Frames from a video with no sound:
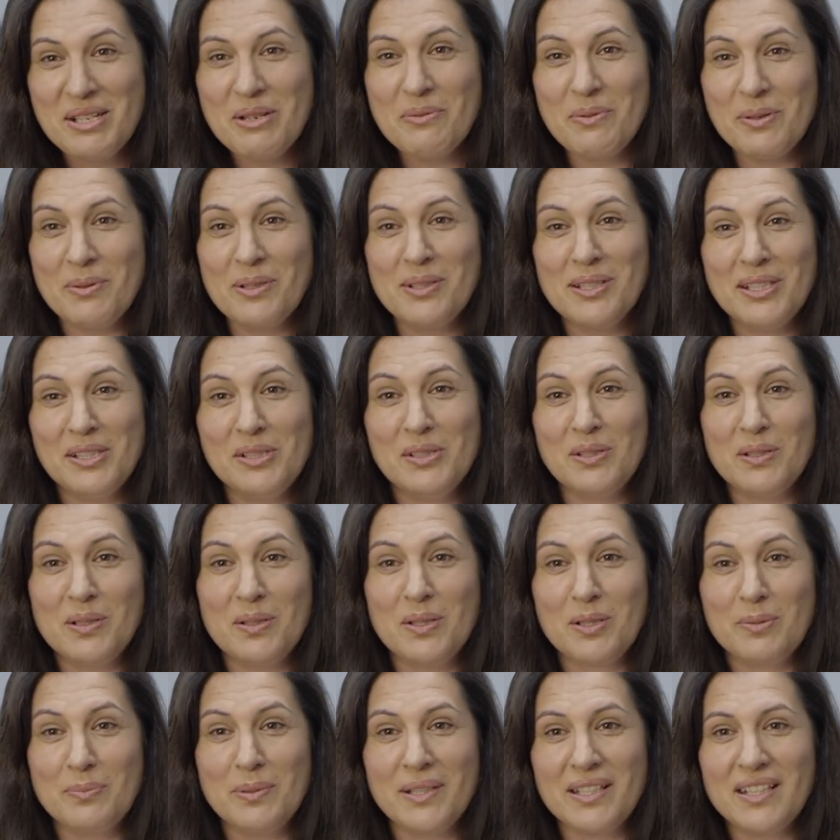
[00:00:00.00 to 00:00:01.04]
we won't let you
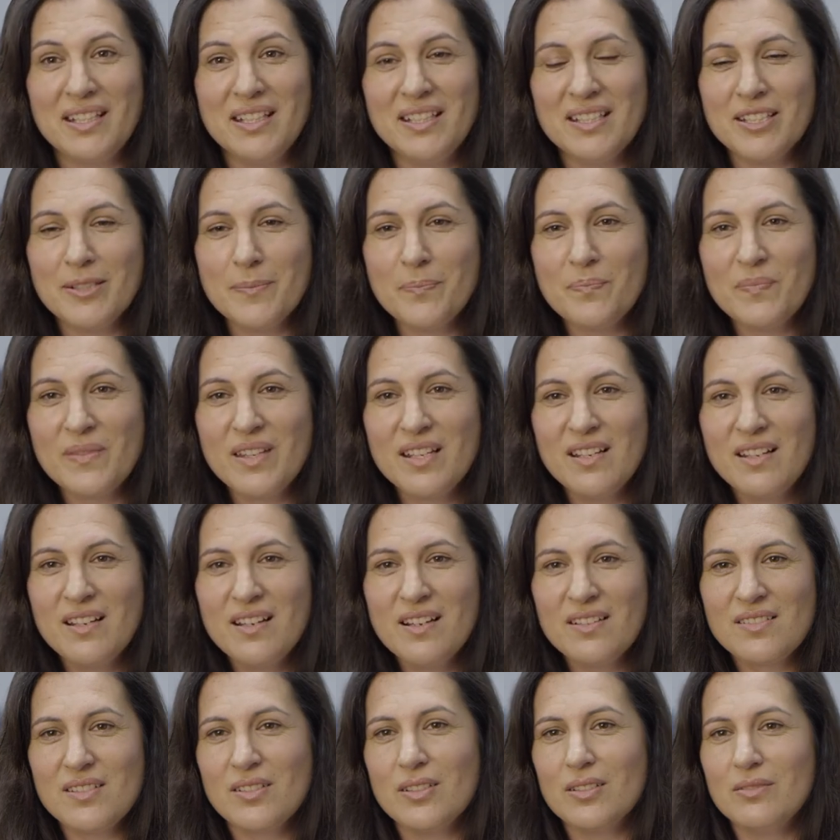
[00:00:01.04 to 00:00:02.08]
log back in.
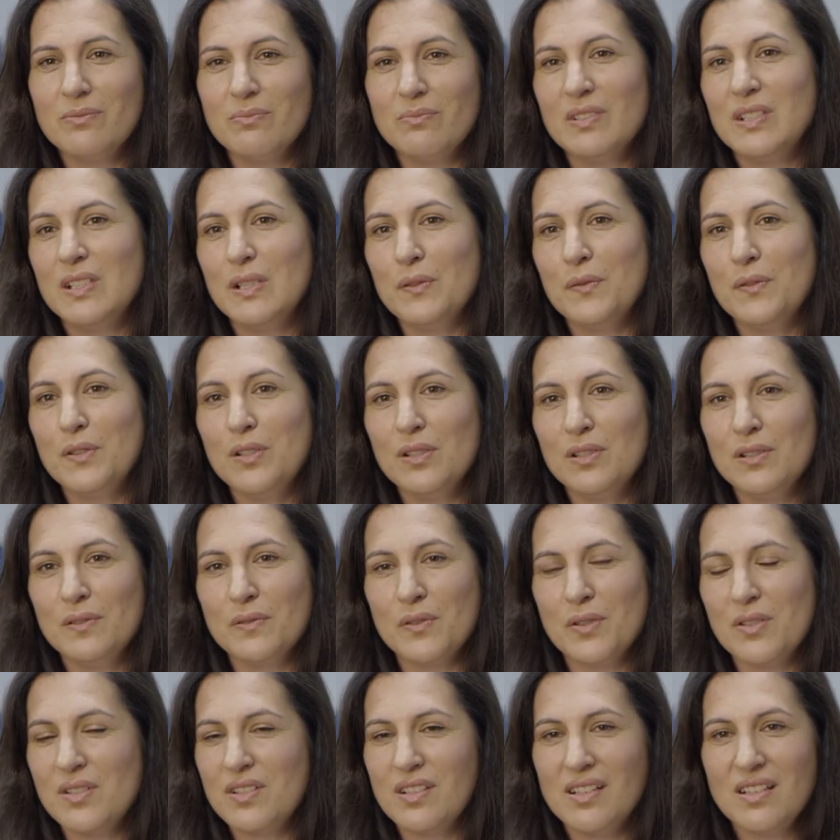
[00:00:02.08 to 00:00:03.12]
So different
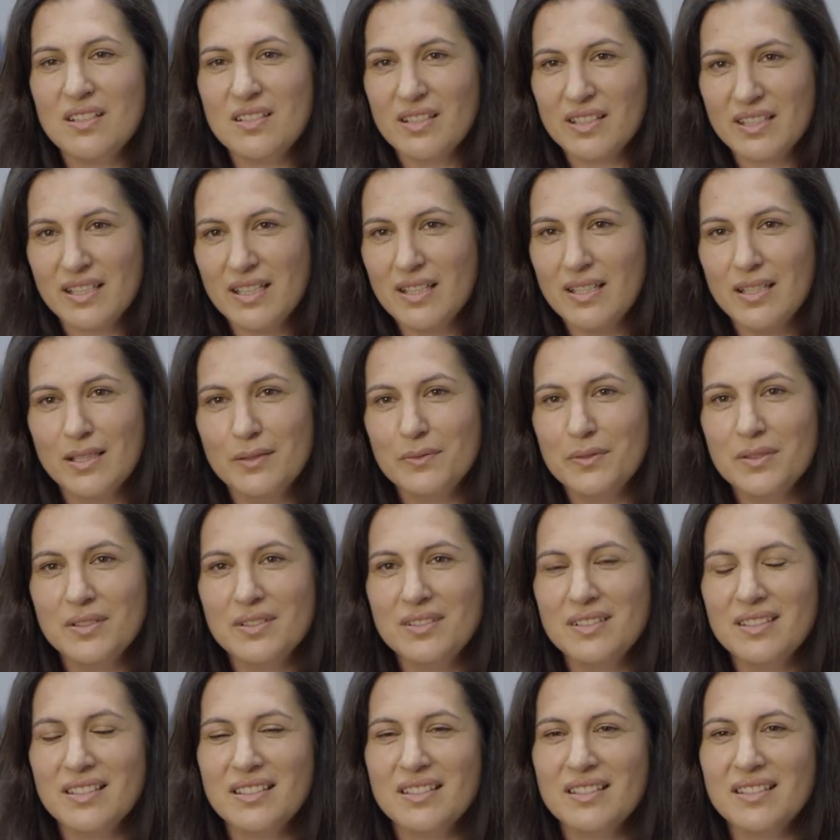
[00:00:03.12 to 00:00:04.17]
universities like
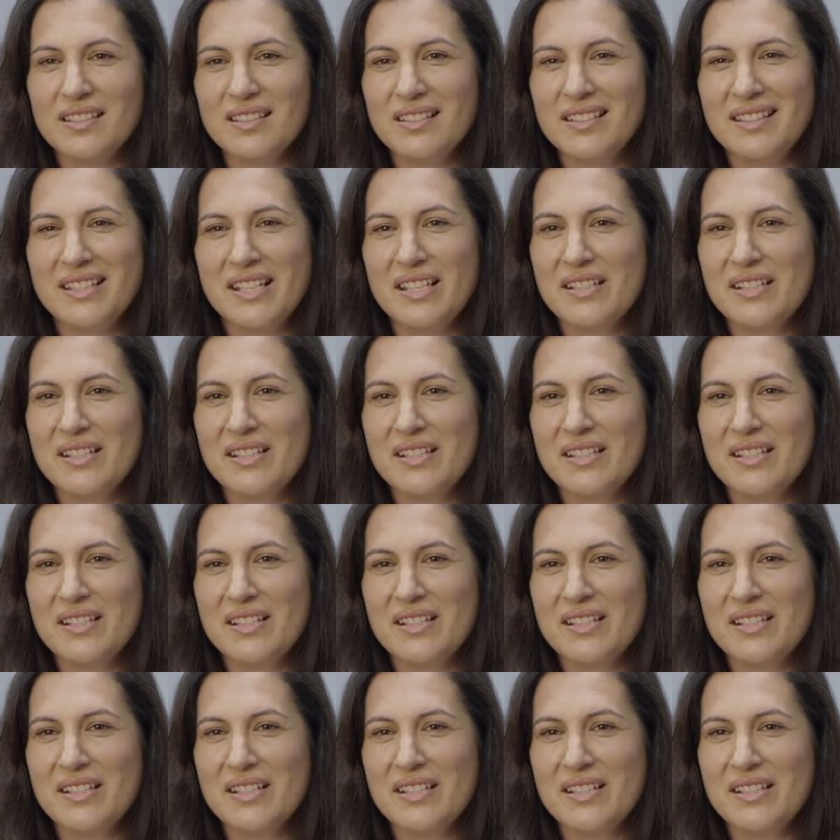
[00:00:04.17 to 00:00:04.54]
Harvard uh,